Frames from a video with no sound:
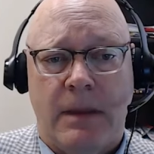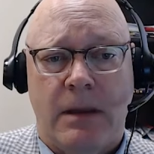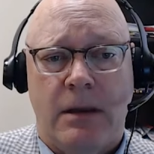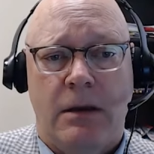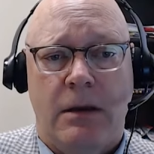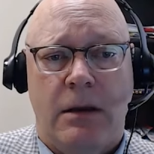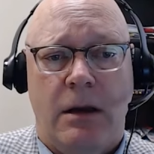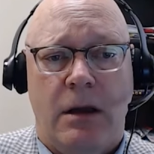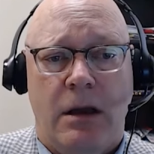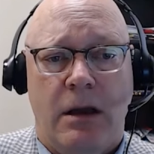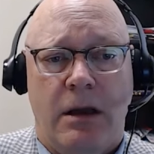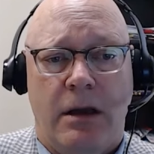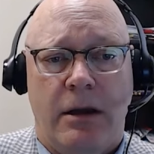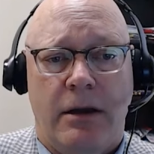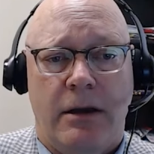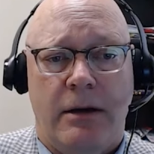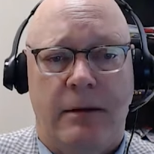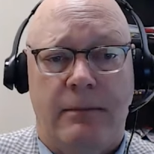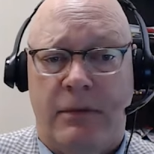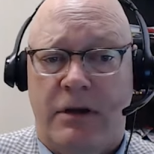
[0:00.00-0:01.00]

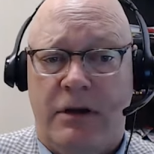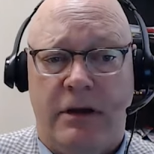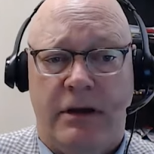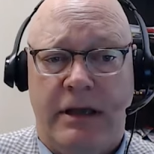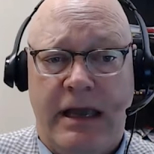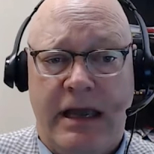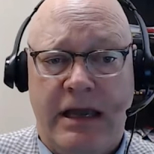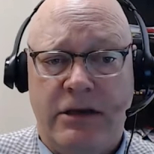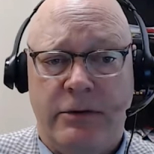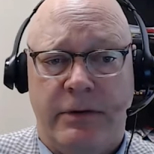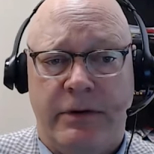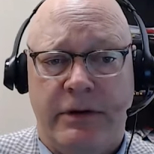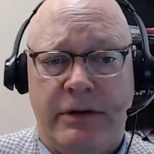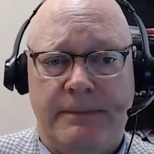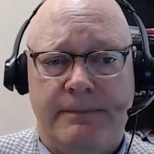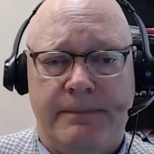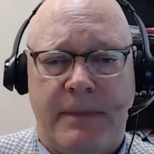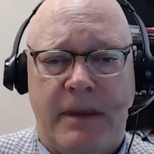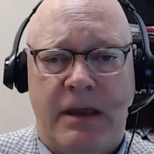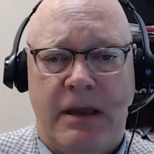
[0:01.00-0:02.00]
Wow. Annually.
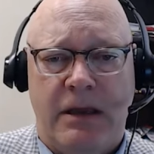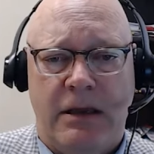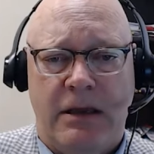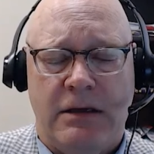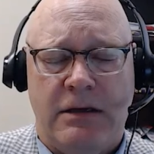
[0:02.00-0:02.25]
Yeah.